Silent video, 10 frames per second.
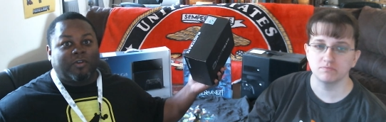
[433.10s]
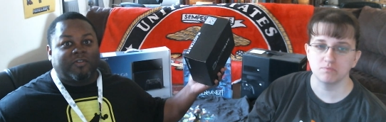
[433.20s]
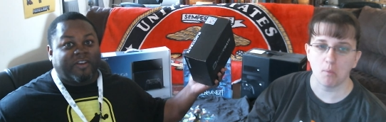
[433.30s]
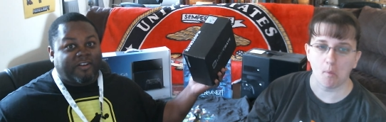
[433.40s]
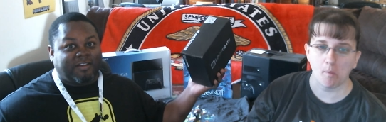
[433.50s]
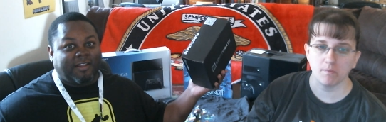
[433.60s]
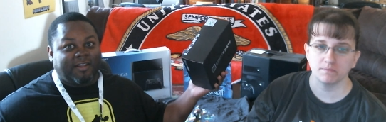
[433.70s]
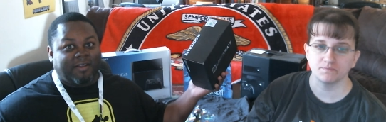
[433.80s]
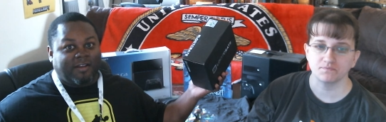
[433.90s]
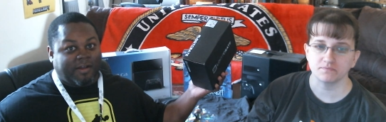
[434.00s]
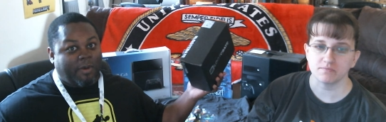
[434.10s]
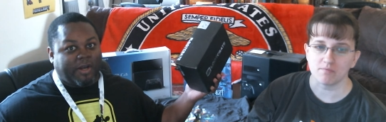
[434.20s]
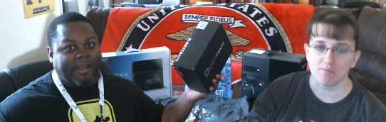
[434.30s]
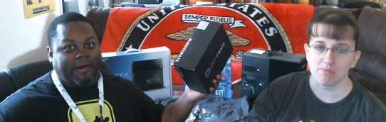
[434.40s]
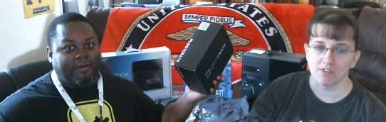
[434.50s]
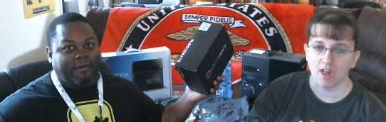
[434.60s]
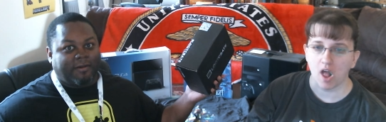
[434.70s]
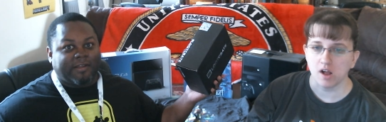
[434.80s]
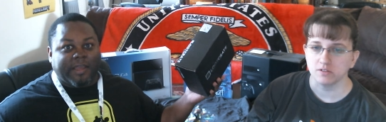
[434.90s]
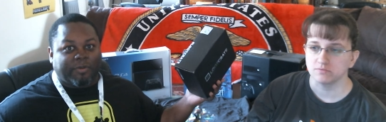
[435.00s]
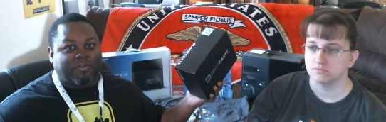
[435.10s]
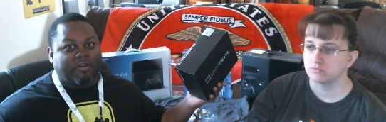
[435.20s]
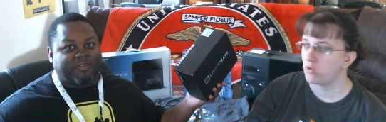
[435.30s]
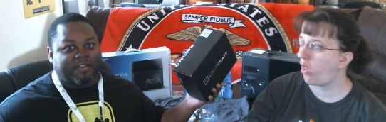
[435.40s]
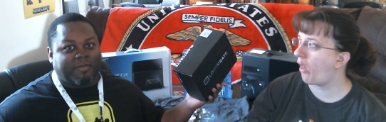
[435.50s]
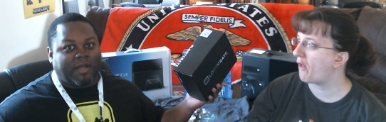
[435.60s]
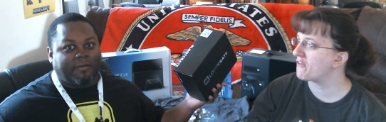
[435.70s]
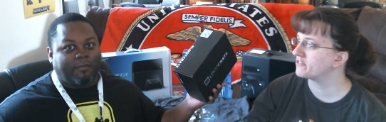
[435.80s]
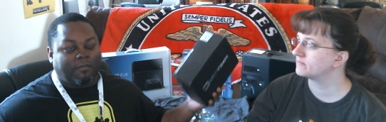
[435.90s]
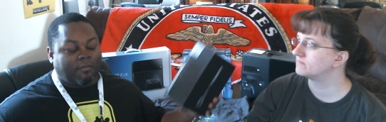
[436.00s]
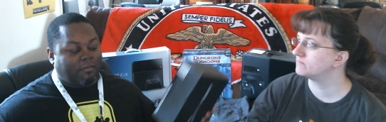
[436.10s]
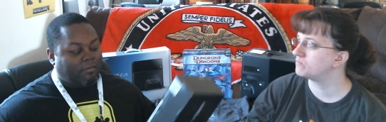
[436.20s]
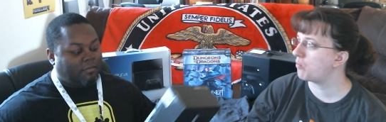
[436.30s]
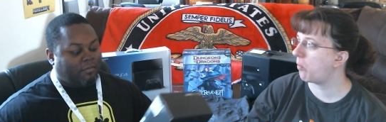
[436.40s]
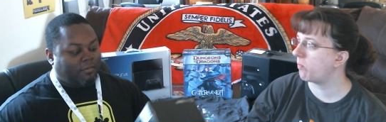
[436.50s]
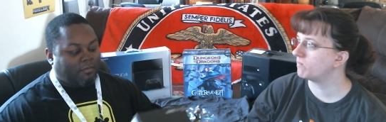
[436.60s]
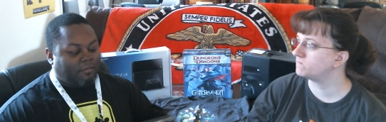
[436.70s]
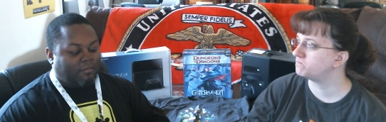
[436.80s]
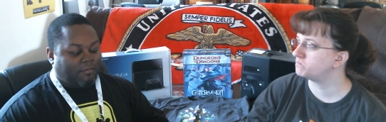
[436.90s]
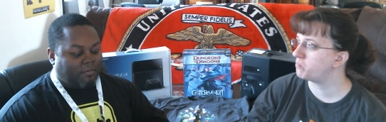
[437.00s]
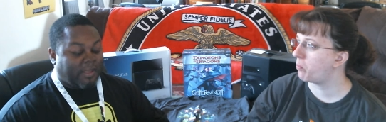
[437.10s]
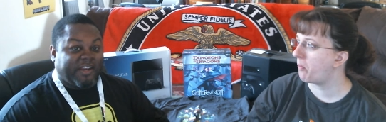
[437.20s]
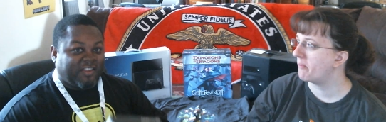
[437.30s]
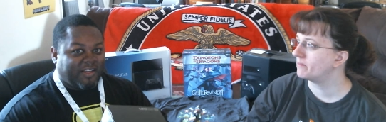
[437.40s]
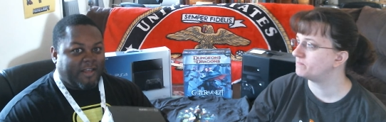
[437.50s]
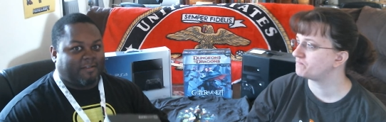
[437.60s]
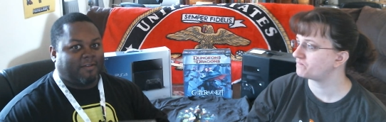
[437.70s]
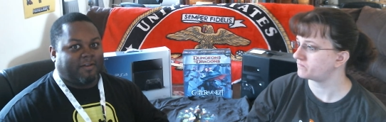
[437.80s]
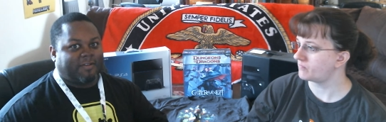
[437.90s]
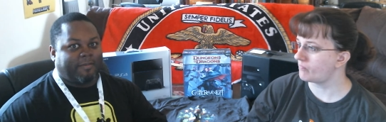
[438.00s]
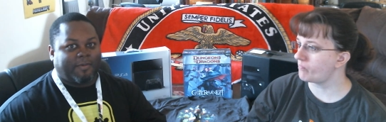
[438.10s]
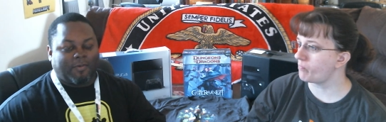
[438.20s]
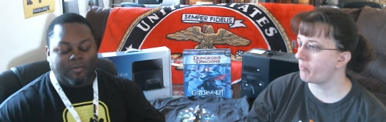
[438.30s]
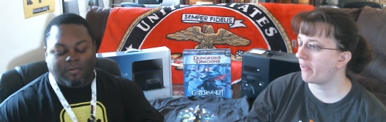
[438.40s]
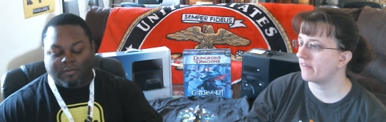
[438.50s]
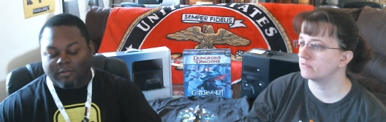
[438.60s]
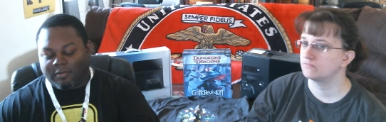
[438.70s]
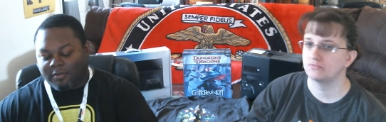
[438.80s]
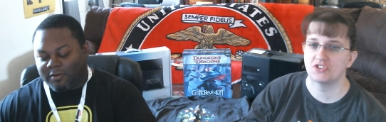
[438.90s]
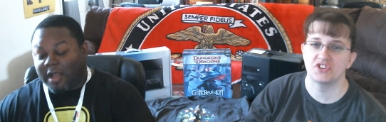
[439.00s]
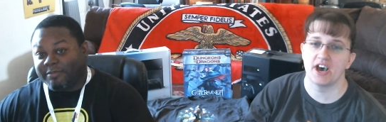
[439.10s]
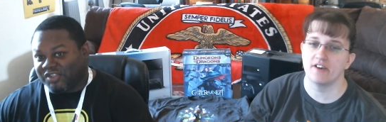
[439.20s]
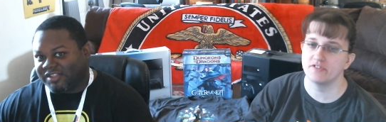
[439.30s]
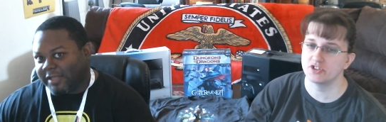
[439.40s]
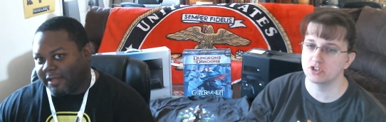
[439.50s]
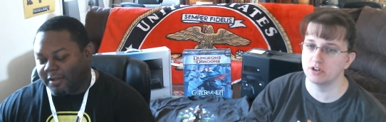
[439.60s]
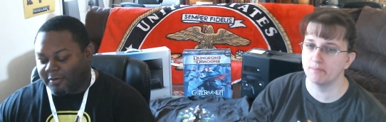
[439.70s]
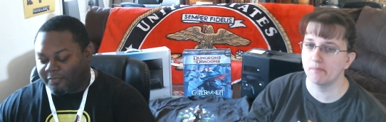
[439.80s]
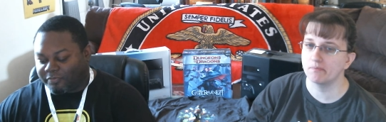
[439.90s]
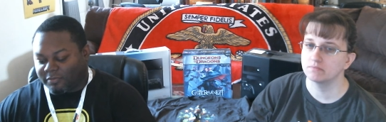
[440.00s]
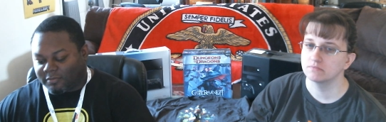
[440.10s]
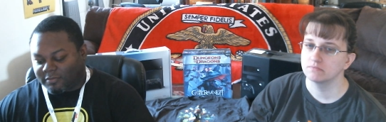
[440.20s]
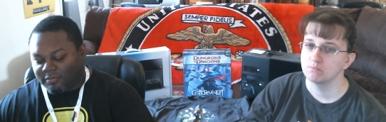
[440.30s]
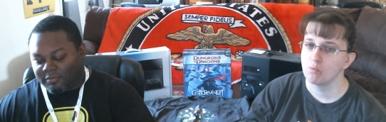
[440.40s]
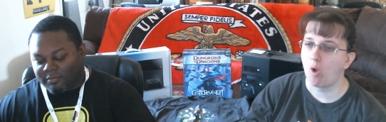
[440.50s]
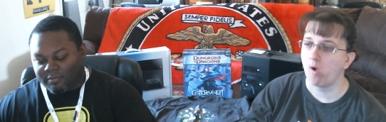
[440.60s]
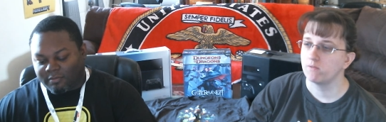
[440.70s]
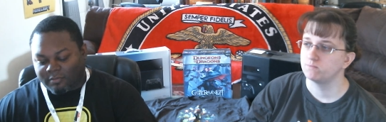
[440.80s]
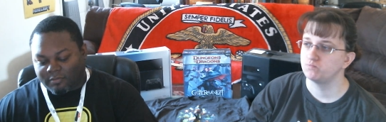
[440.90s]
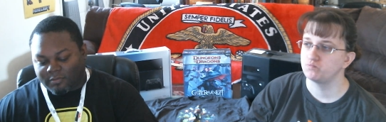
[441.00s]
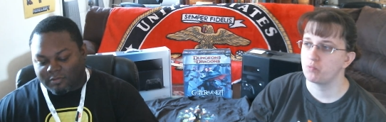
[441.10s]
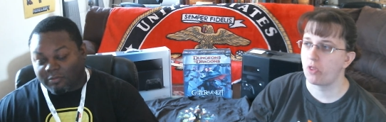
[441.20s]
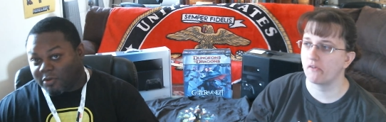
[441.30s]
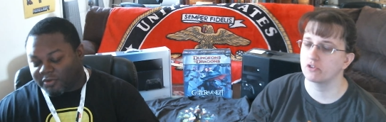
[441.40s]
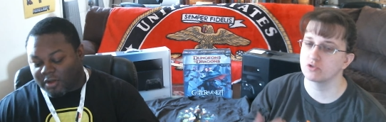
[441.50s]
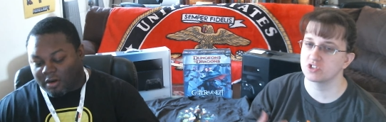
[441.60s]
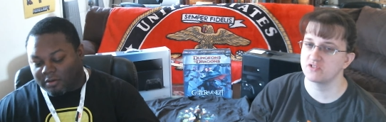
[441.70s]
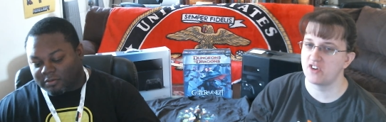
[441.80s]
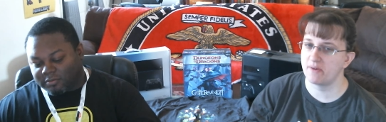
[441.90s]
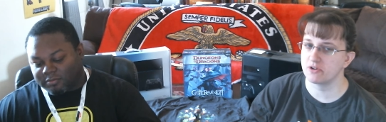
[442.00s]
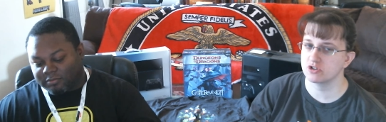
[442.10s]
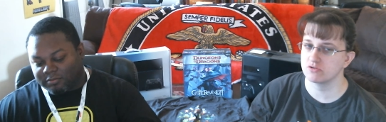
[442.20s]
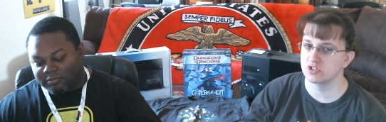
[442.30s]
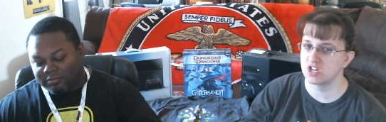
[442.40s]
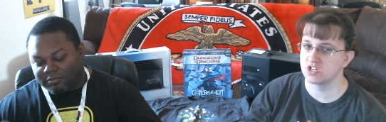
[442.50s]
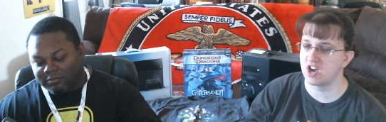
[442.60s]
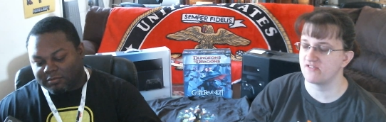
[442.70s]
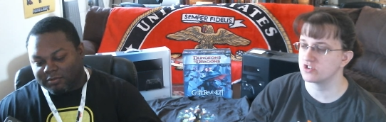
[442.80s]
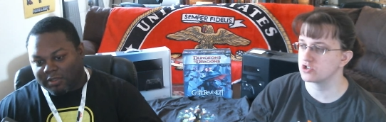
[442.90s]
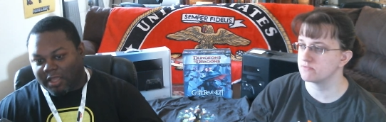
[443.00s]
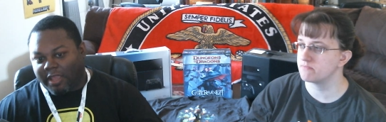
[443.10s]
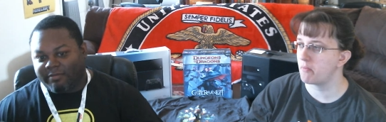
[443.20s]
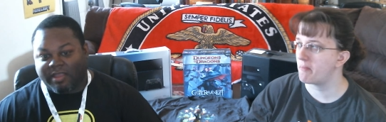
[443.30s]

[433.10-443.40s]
Speaker 1: seriously? Come on now. Game of Thrones next month. Anything less is unacceptable.
Speaker 2: The I'm just saying. Good. of course, say tap is good.